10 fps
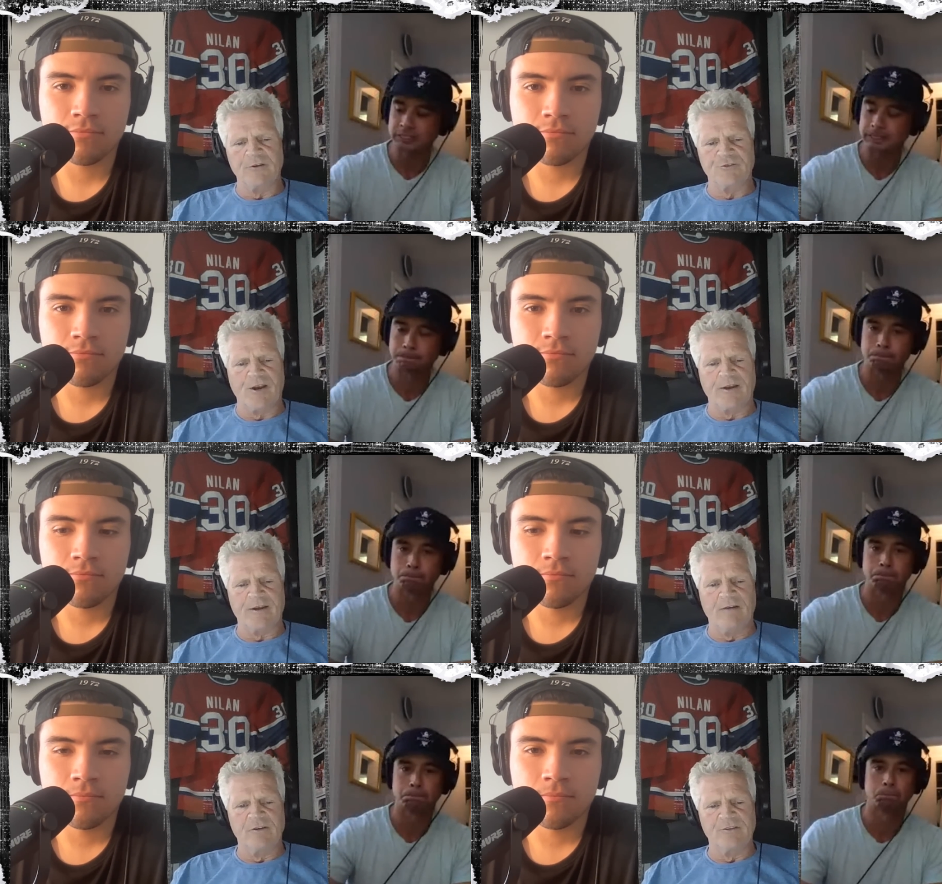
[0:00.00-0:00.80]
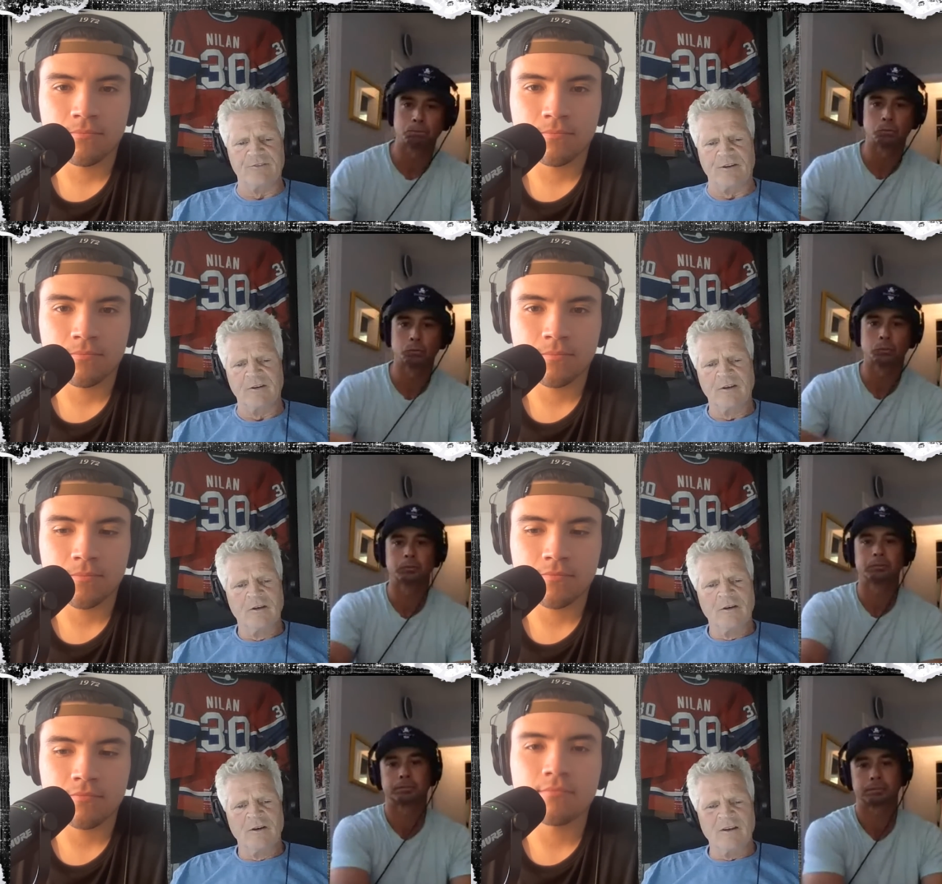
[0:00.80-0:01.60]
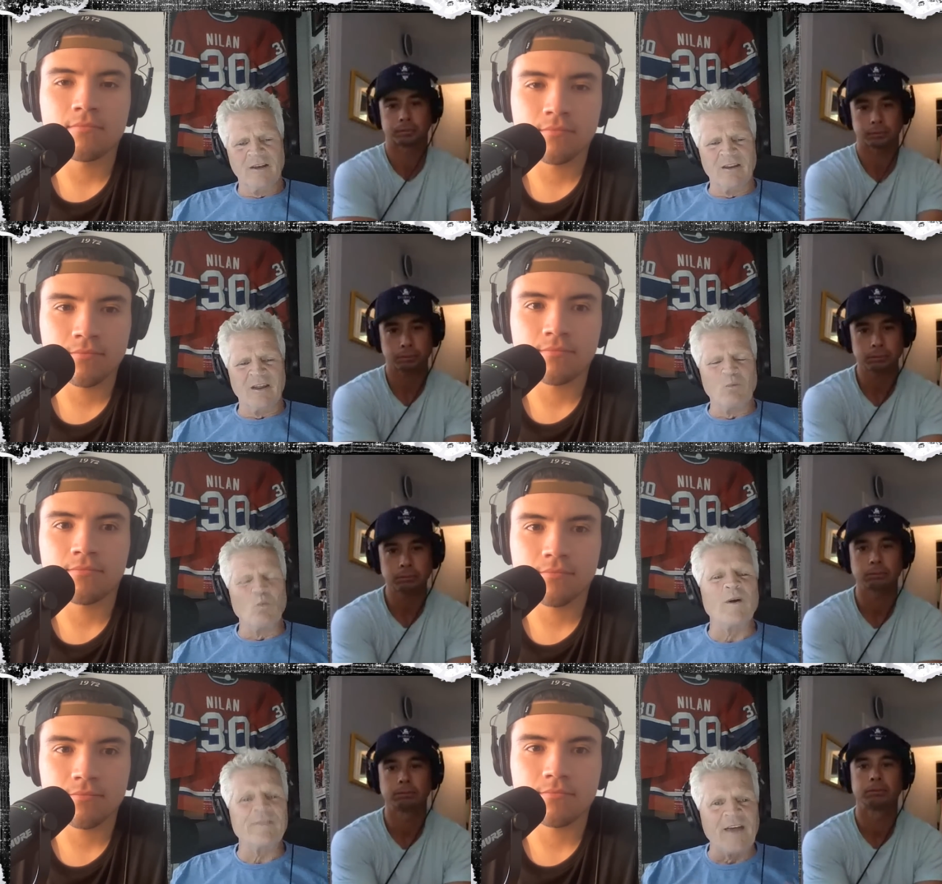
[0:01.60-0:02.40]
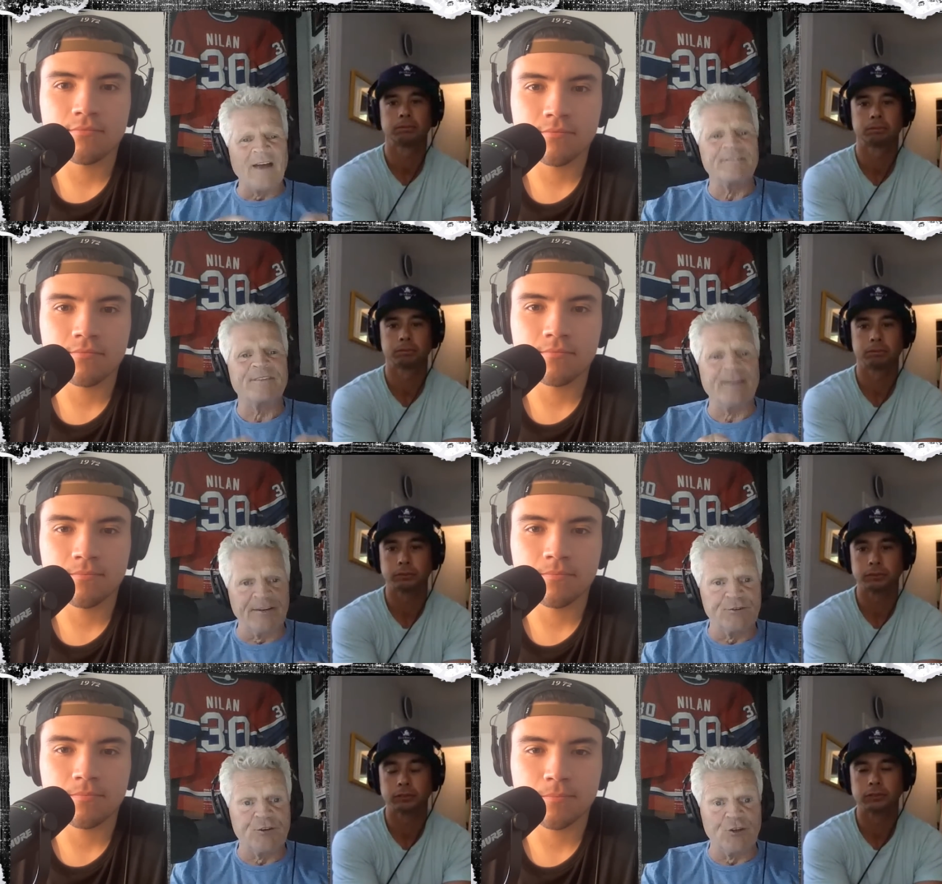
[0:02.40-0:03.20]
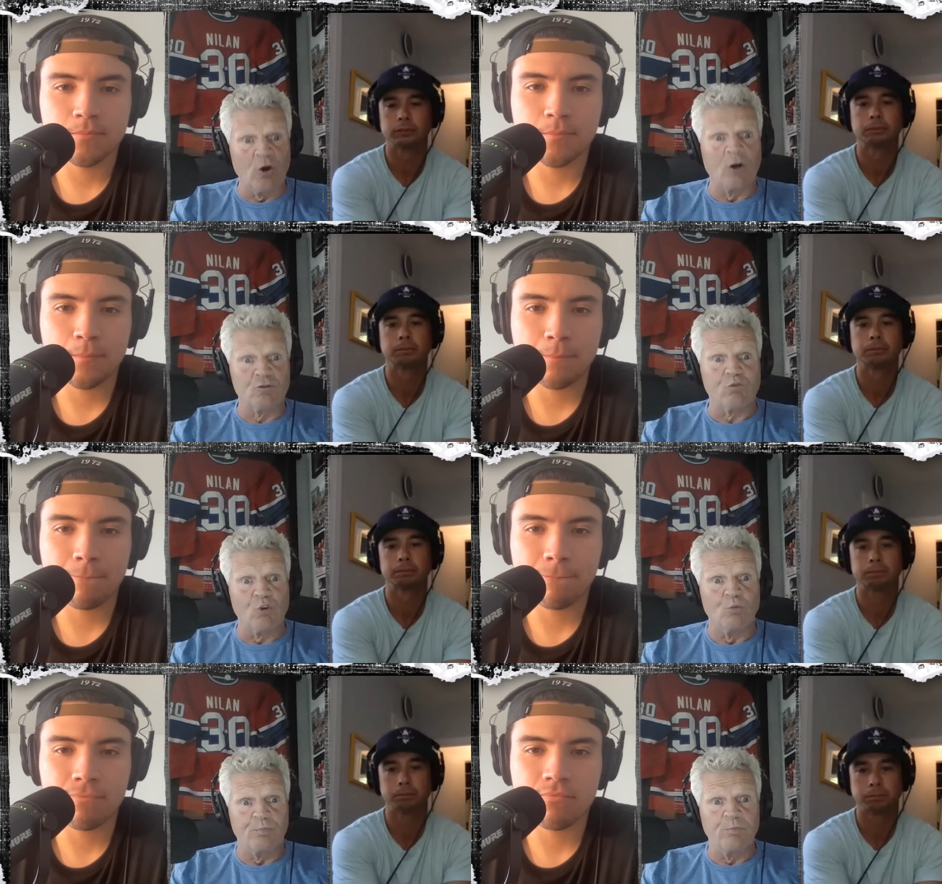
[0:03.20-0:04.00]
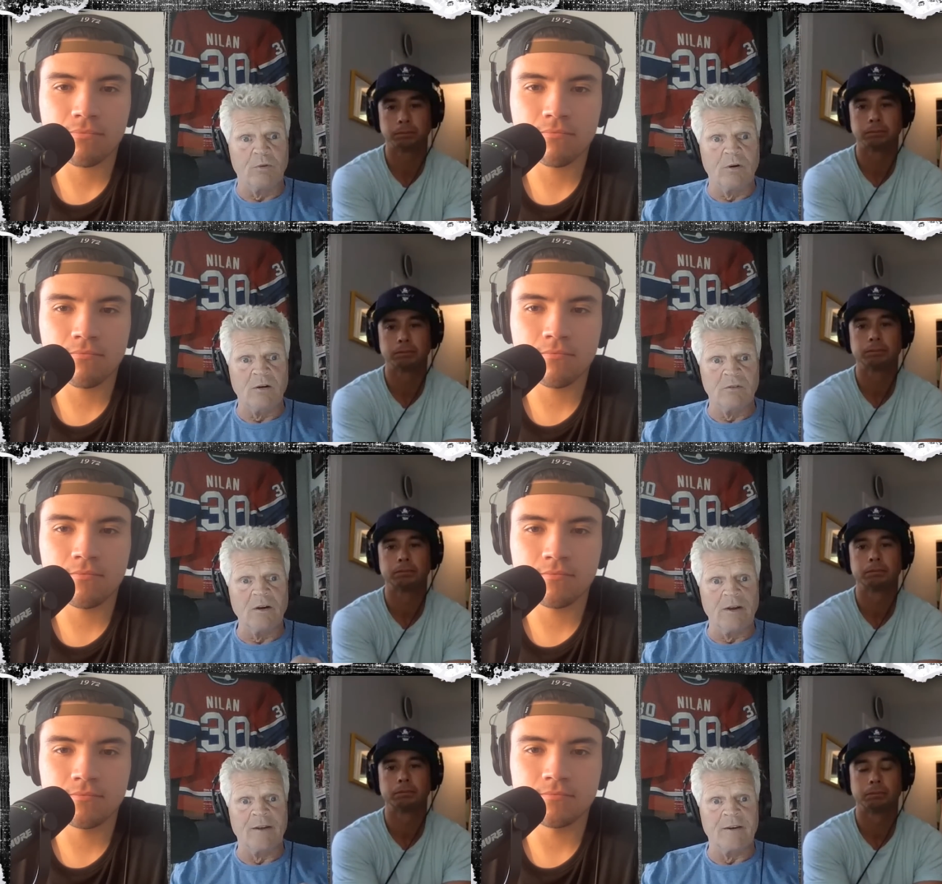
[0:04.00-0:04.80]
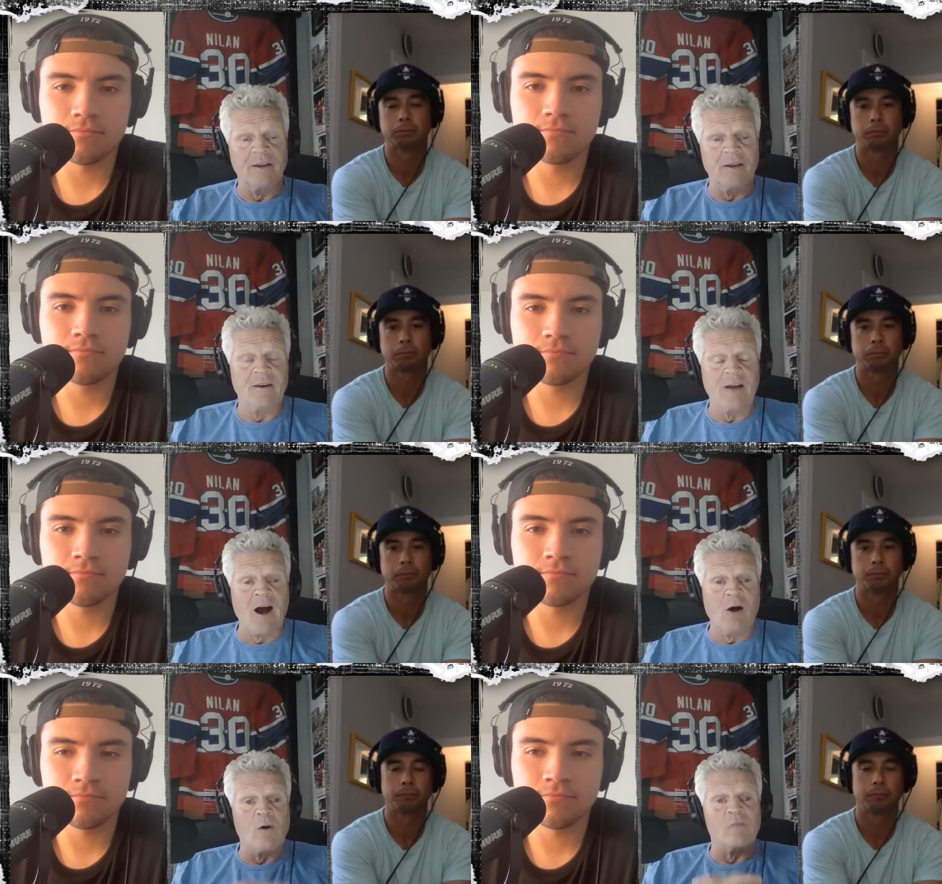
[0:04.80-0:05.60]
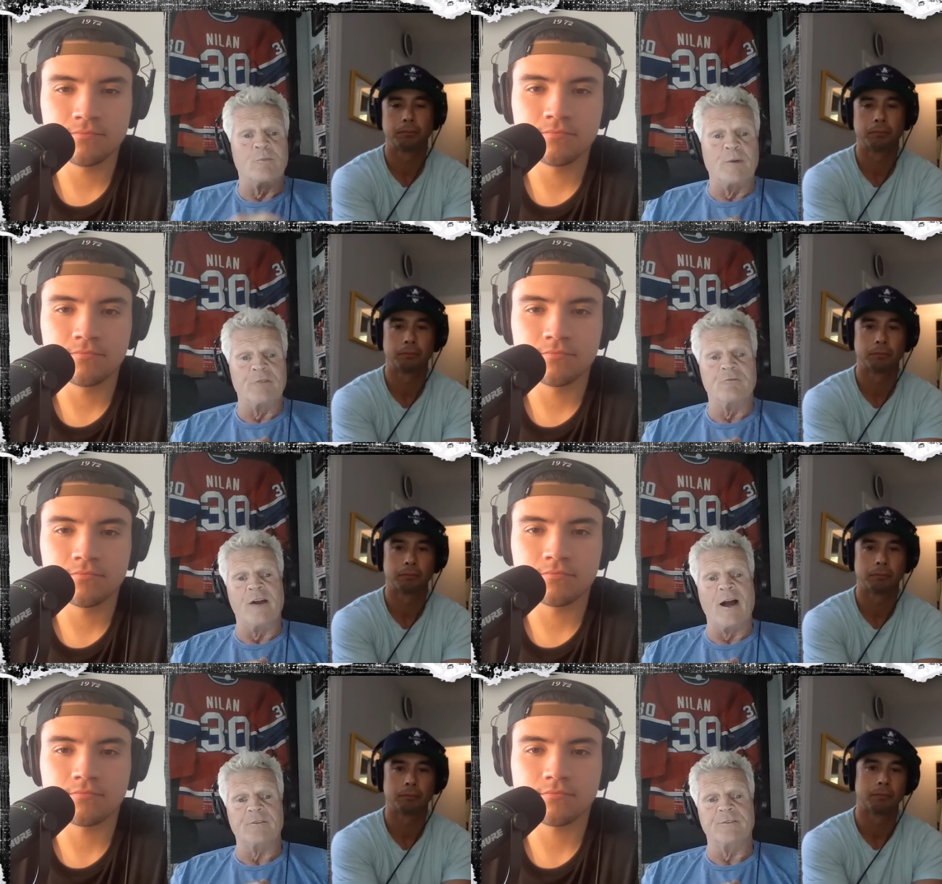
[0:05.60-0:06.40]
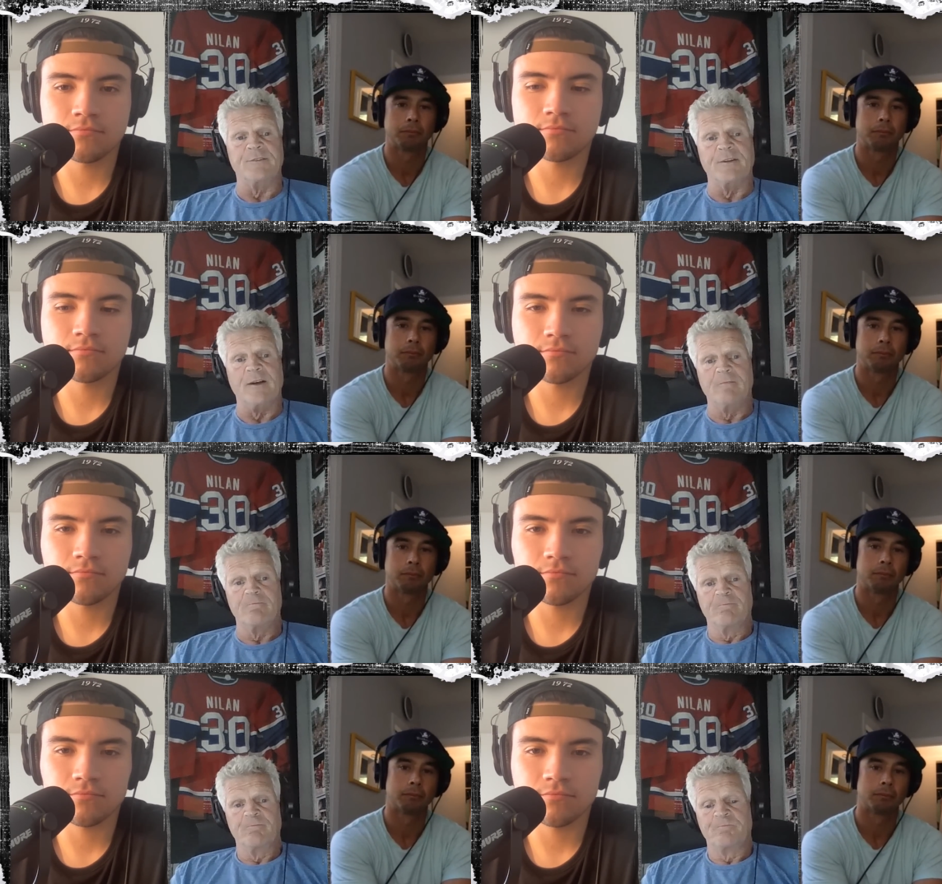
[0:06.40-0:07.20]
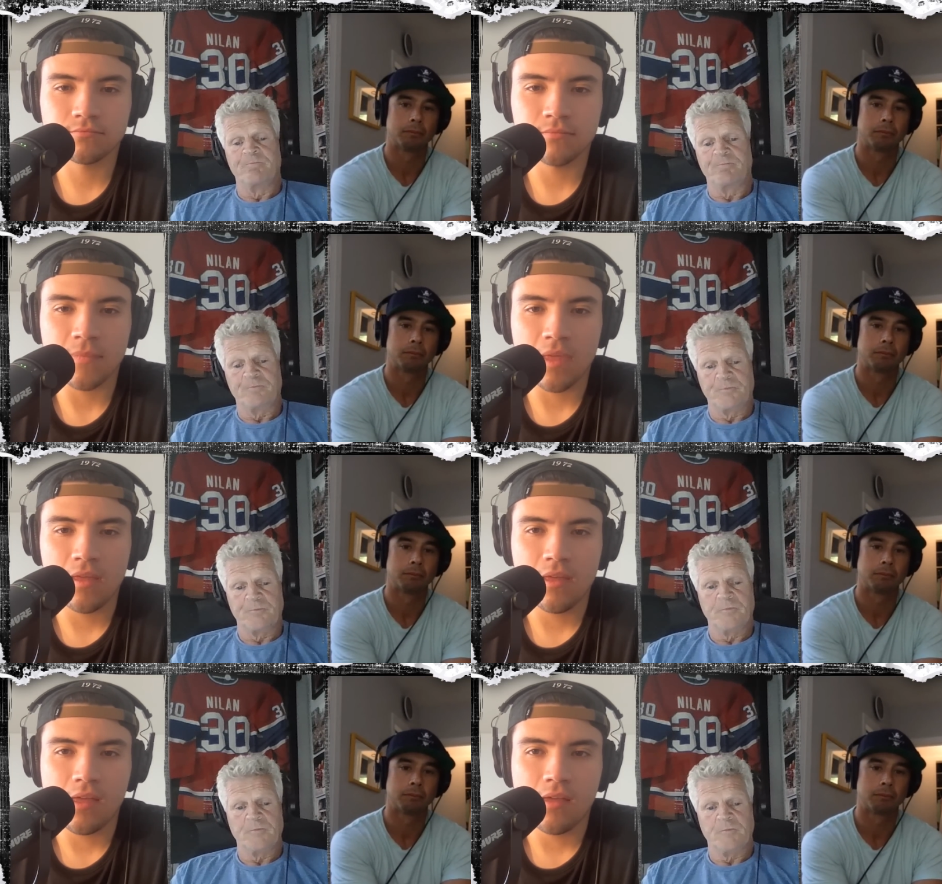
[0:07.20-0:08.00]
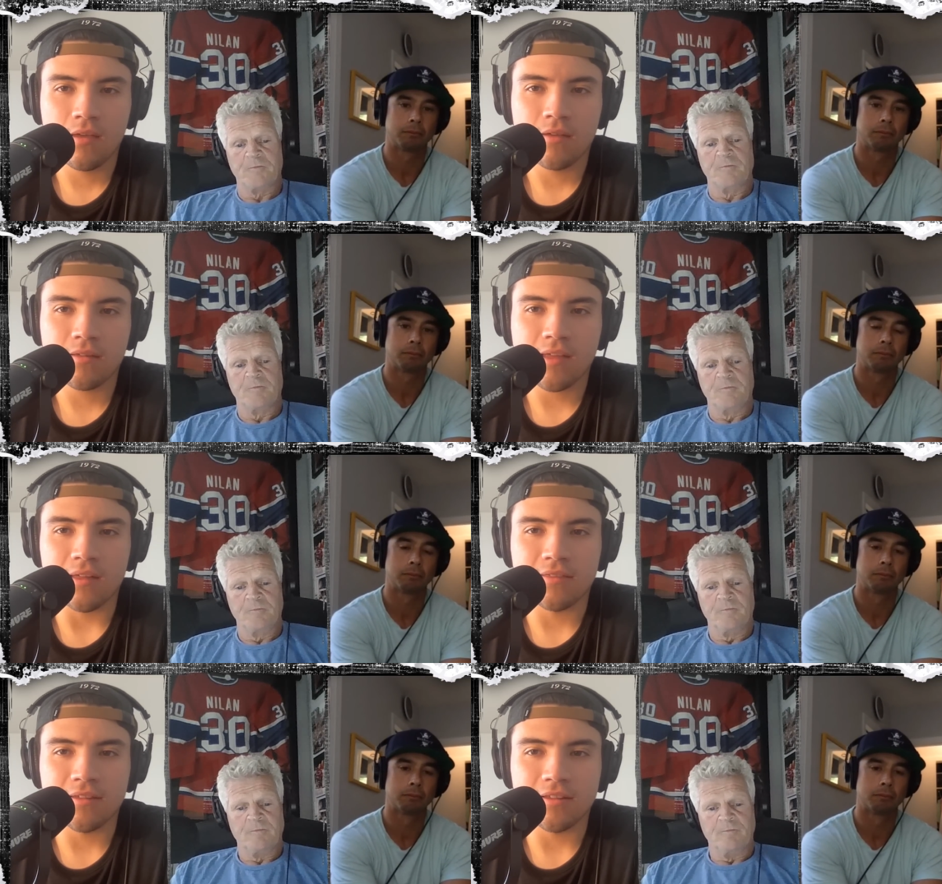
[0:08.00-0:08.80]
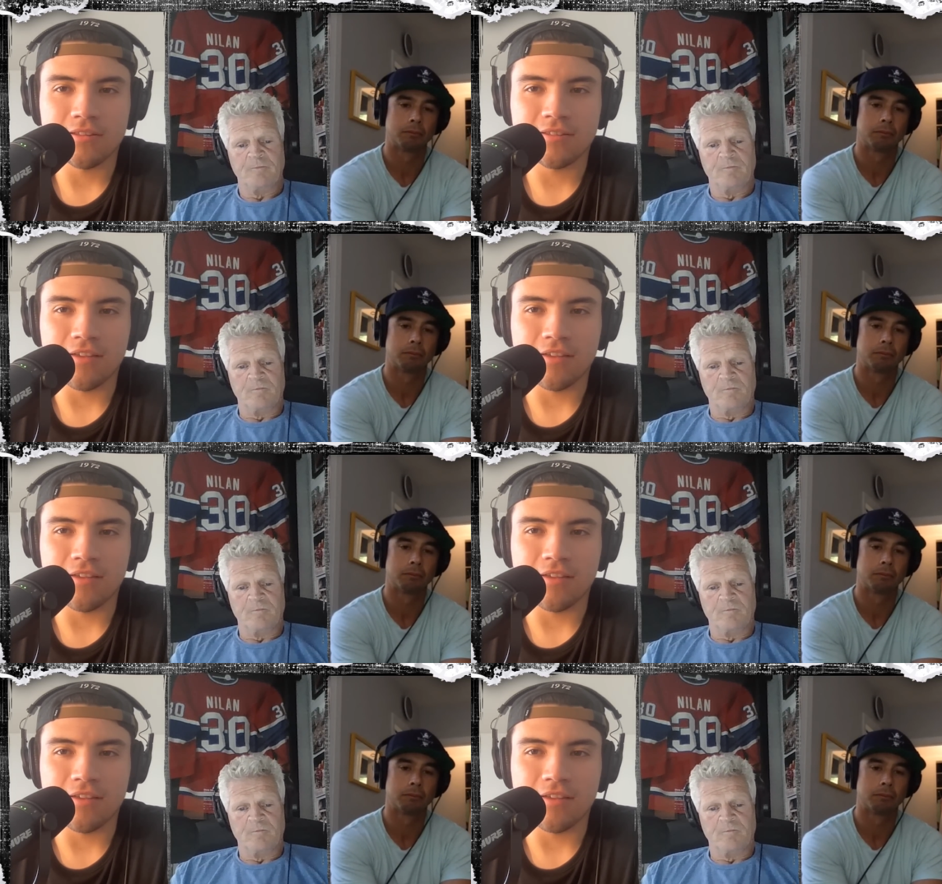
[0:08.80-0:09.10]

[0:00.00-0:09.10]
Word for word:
Speaker 1: hit on Jake Evans and and, and what that did to your group and and how everybody reacted to that.
Speaker 2: Yeah, I think it